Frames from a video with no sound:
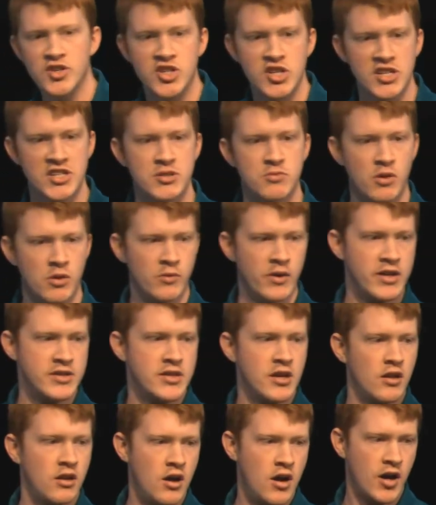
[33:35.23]
just what
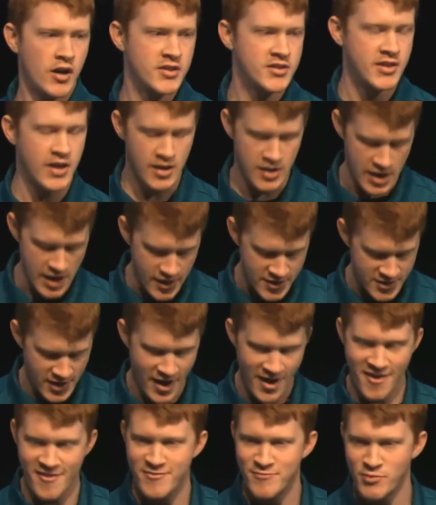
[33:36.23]
red-tailed hawks can eat,
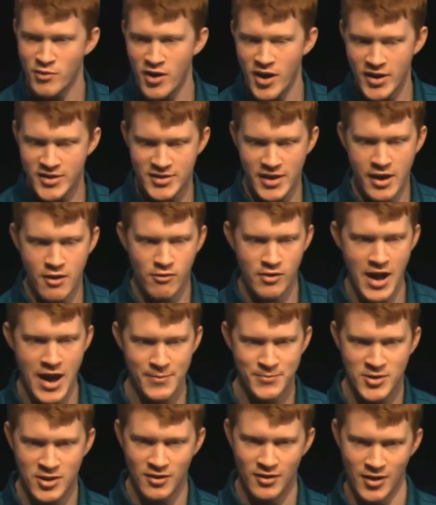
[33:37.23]
I have brought a
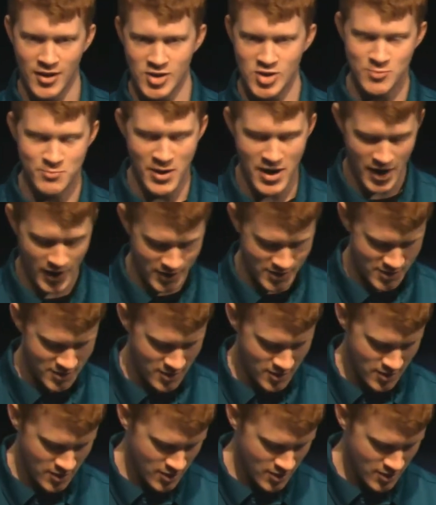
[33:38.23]
raptor lunchbox.